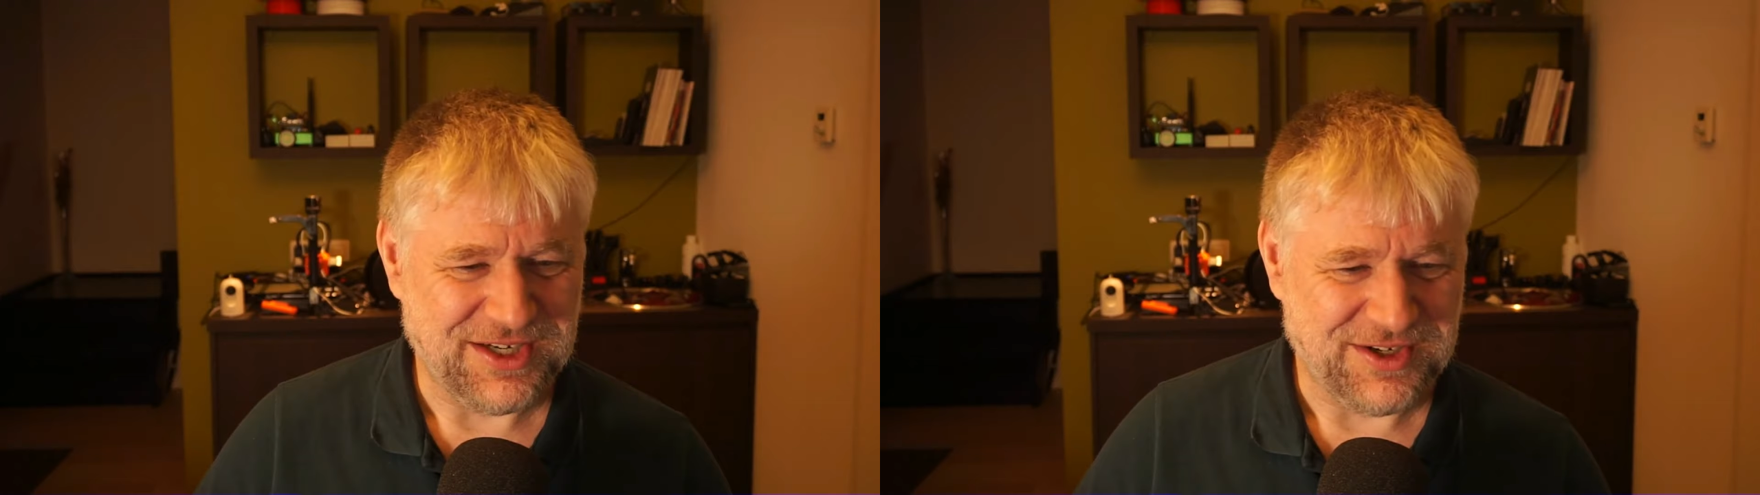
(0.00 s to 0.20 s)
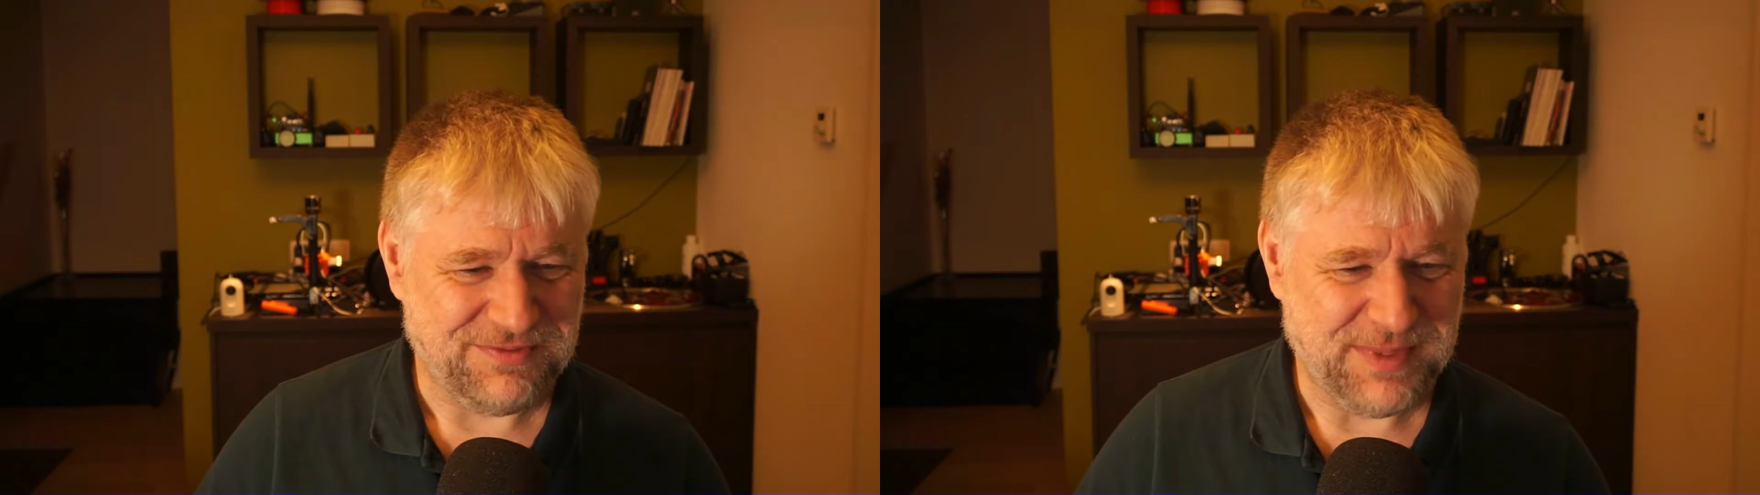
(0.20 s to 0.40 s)

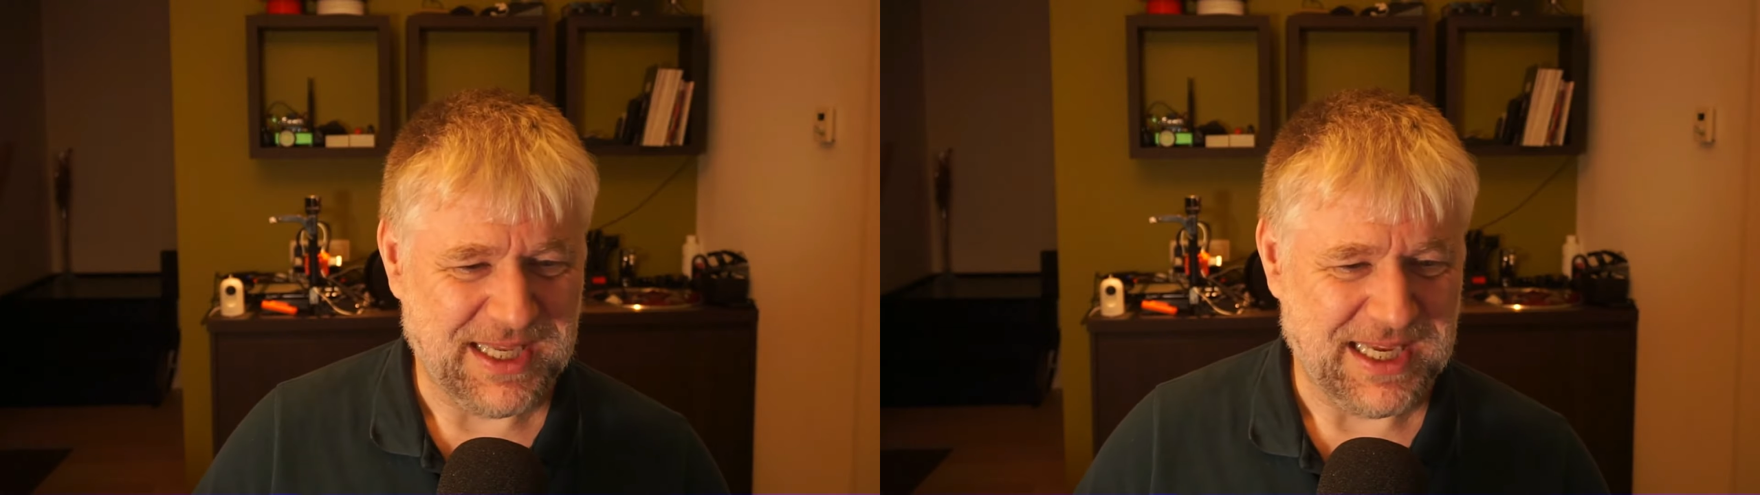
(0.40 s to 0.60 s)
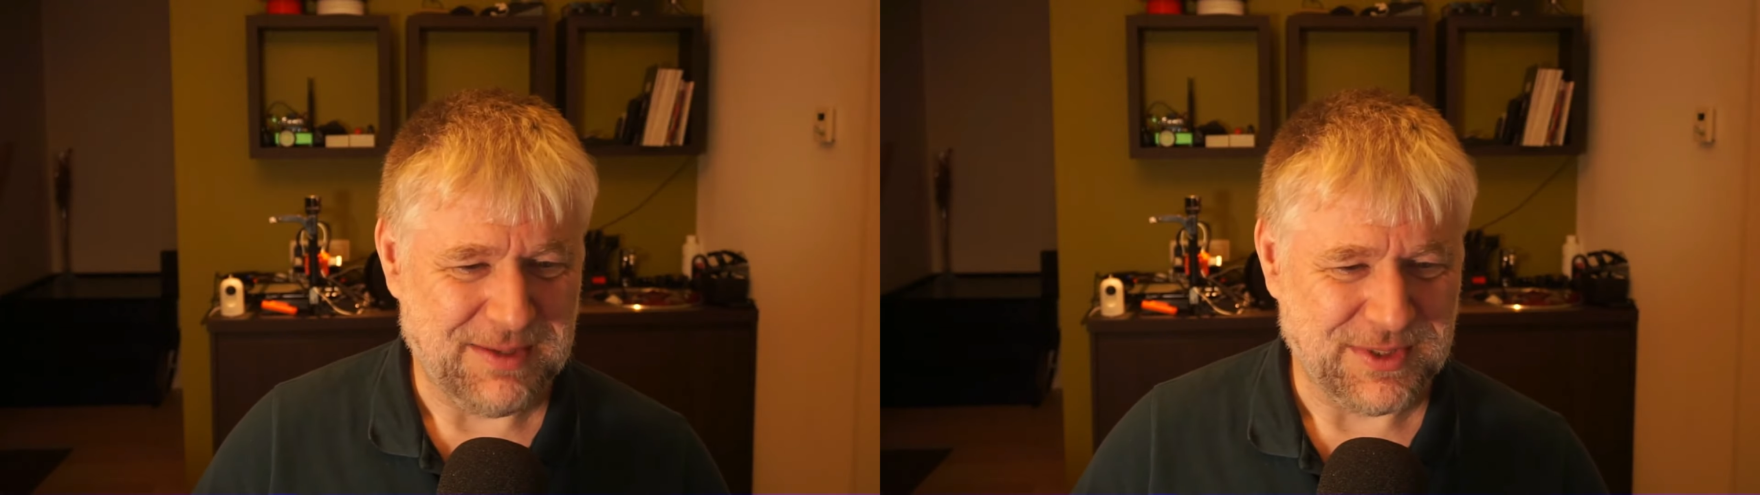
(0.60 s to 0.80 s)
of
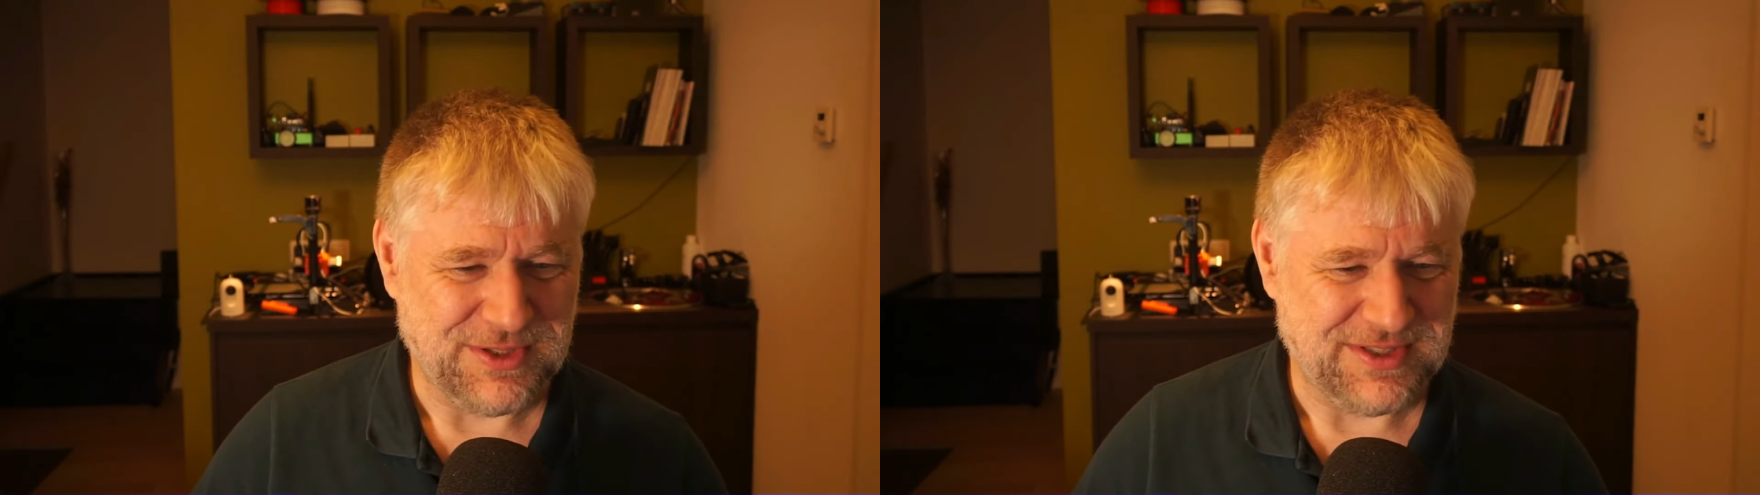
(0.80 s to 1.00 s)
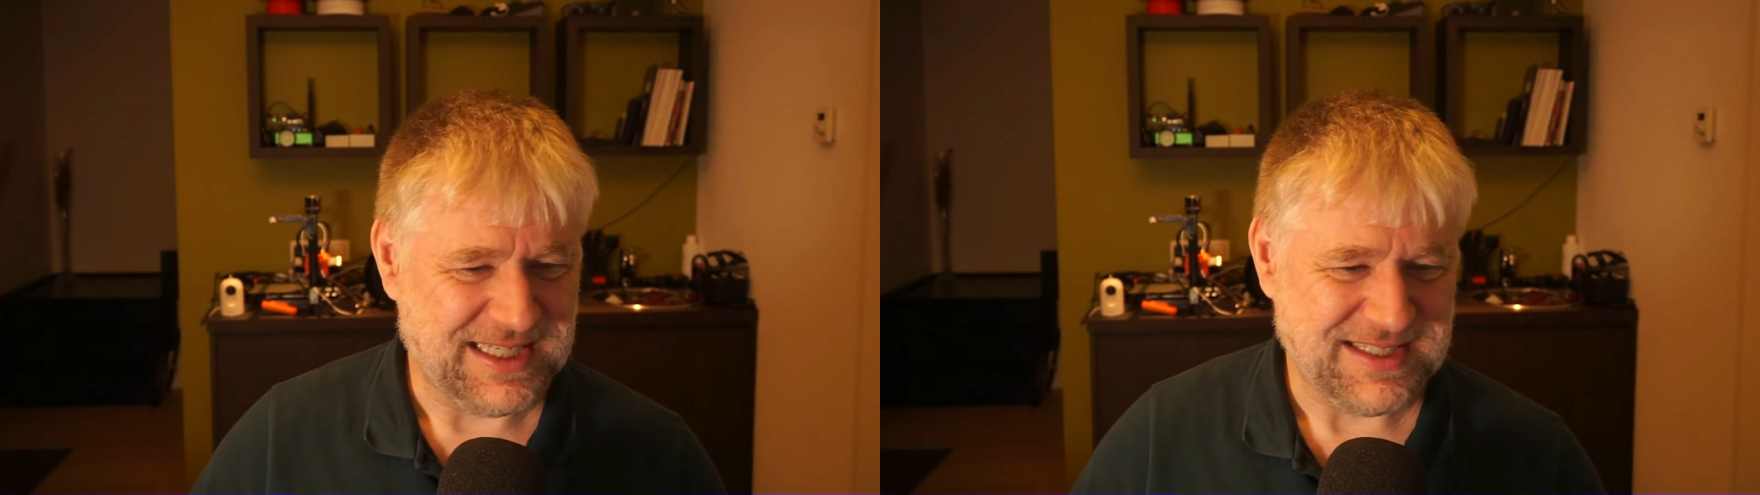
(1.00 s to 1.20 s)
being able
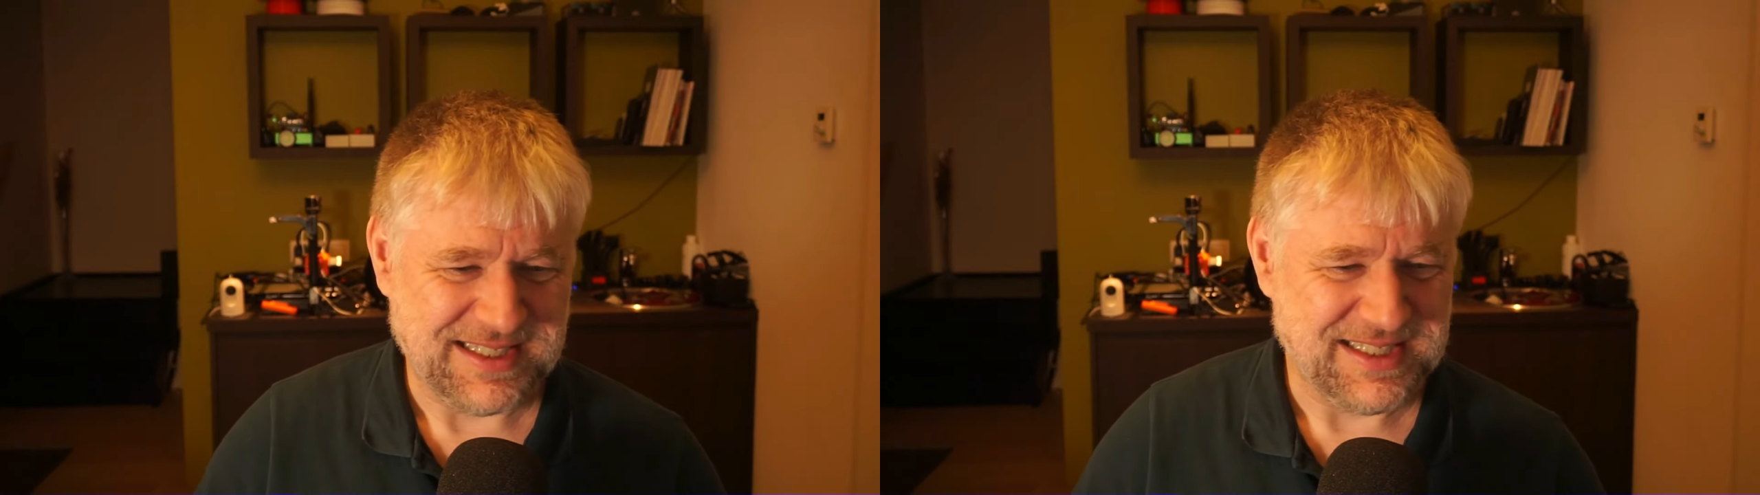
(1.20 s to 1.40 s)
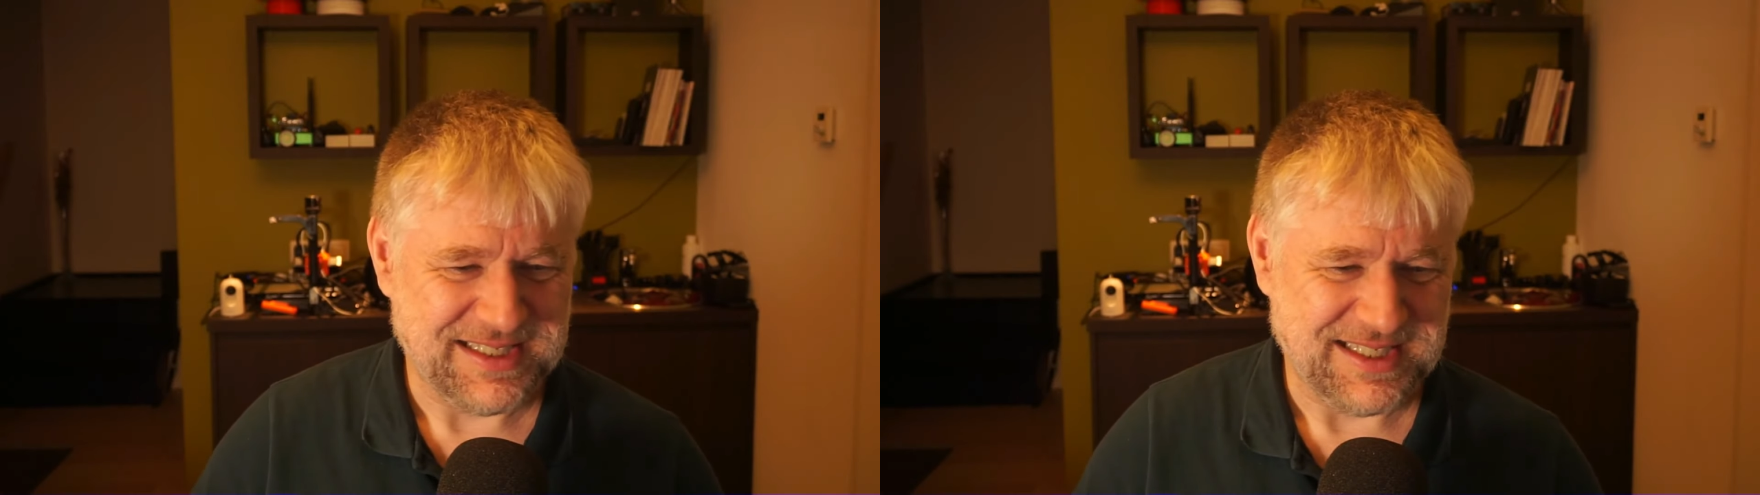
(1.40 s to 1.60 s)
to test
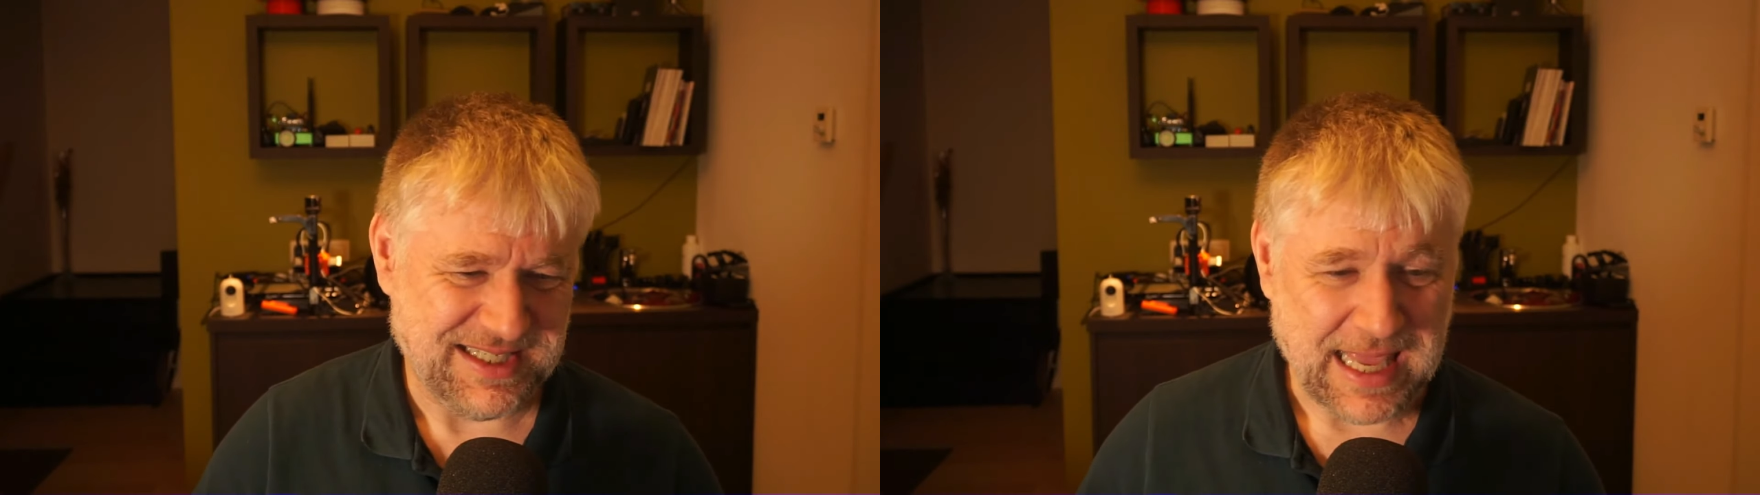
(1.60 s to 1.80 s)
this,